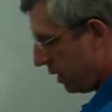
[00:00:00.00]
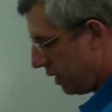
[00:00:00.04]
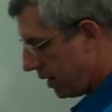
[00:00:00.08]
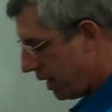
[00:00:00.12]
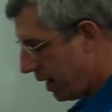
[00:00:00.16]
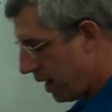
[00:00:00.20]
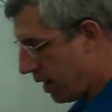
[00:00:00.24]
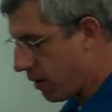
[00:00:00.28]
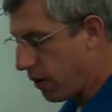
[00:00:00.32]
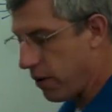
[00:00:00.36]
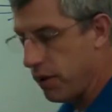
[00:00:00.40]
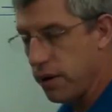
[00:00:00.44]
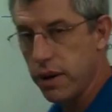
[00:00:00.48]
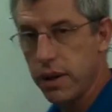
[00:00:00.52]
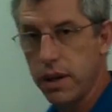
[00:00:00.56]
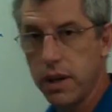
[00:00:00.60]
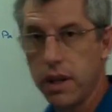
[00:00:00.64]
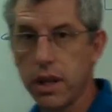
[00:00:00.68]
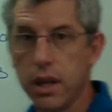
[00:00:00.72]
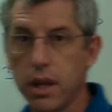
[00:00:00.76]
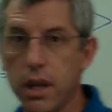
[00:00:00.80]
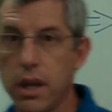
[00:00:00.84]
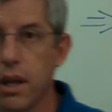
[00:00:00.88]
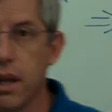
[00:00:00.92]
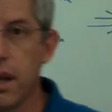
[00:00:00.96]
Now,
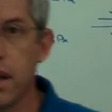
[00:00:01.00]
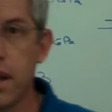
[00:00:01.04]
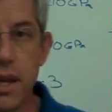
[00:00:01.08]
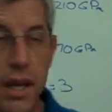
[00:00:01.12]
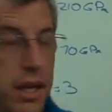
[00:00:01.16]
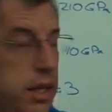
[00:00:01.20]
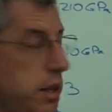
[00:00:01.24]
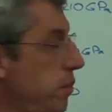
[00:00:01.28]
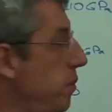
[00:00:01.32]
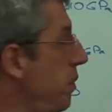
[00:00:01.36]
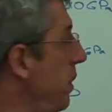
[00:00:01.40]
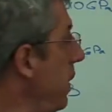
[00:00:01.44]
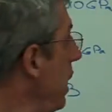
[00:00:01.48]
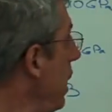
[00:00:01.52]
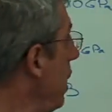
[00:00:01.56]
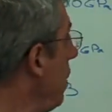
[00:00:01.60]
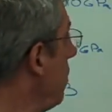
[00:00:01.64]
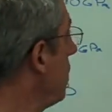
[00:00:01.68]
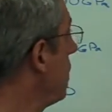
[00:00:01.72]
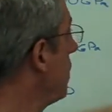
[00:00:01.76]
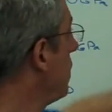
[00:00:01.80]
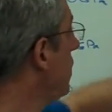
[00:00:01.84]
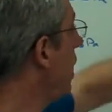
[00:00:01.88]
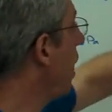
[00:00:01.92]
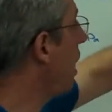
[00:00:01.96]
this beam
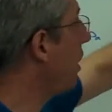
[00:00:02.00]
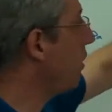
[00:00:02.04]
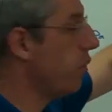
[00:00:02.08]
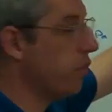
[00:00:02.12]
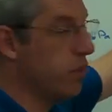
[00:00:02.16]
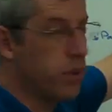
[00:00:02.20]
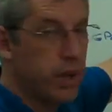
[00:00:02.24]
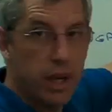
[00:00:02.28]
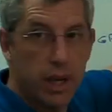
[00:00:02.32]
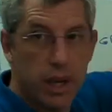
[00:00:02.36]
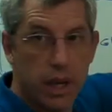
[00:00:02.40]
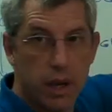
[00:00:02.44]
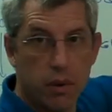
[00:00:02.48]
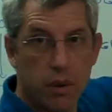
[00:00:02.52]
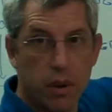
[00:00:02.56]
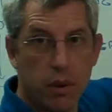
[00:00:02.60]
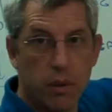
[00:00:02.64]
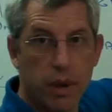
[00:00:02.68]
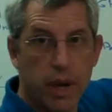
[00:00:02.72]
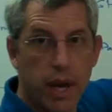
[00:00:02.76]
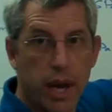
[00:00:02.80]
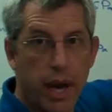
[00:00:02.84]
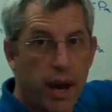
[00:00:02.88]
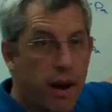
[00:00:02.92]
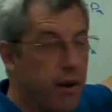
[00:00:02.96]
is not really what
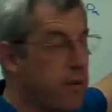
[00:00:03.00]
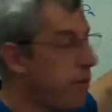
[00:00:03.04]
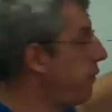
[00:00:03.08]
we have.